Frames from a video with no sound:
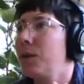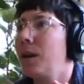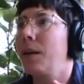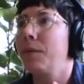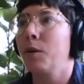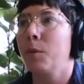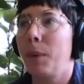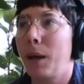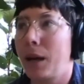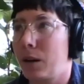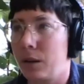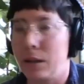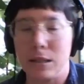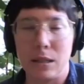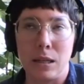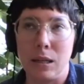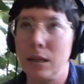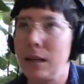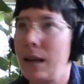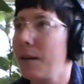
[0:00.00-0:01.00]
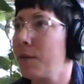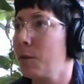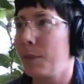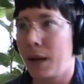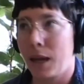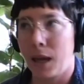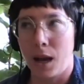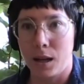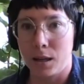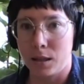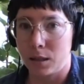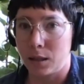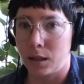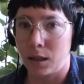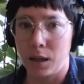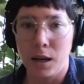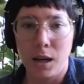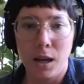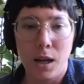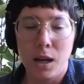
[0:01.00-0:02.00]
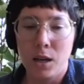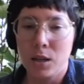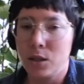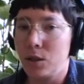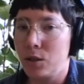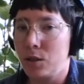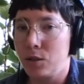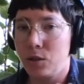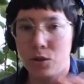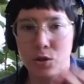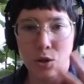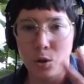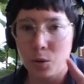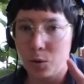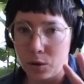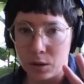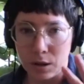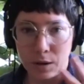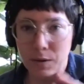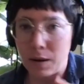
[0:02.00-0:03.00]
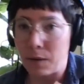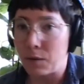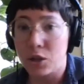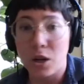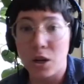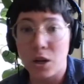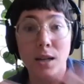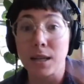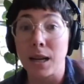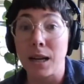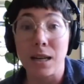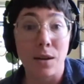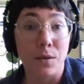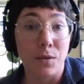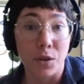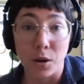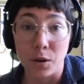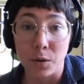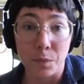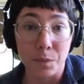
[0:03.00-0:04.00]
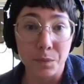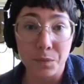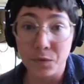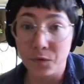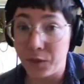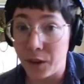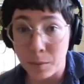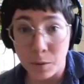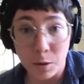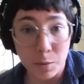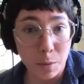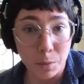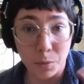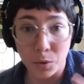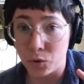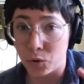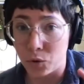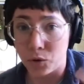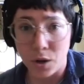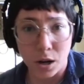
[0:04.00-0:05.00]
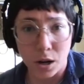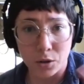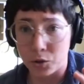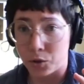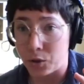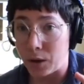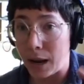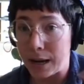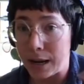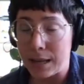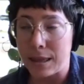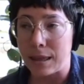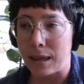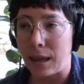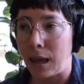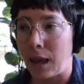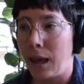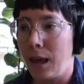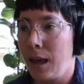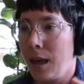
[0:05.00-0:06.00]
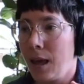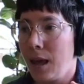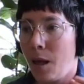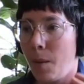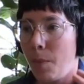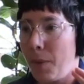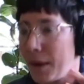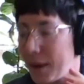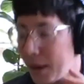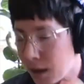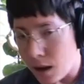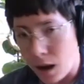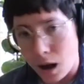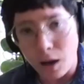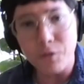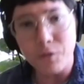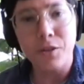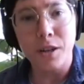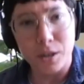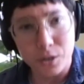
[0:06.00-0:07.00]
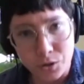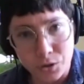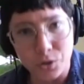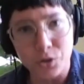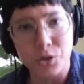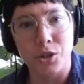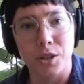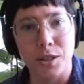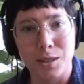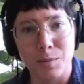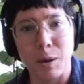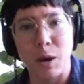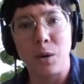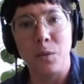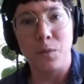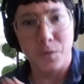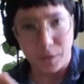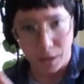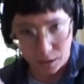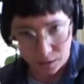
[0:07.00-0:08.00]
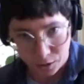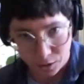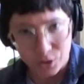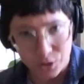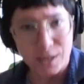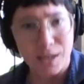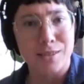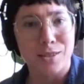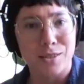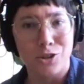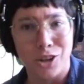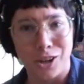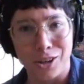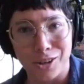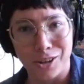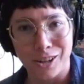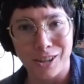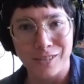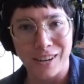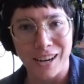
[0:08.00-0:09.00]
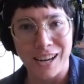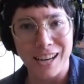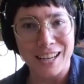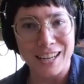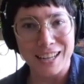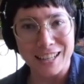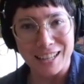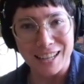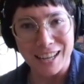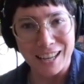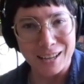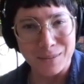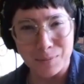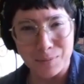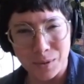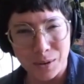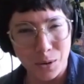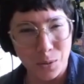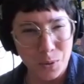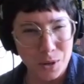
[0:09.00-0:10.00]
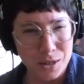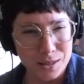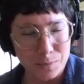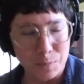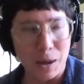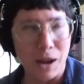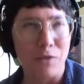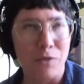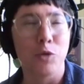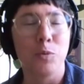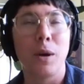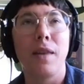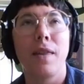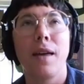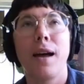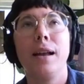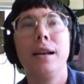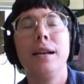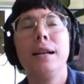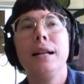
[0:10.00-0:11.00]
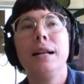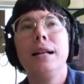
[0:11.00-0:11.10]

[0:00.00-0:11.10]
never met Christine, never met Castor, have never talked to any of their family members or doctors or anything, making confident assertions about like their sex and gender, right? And I'm always baffled by that.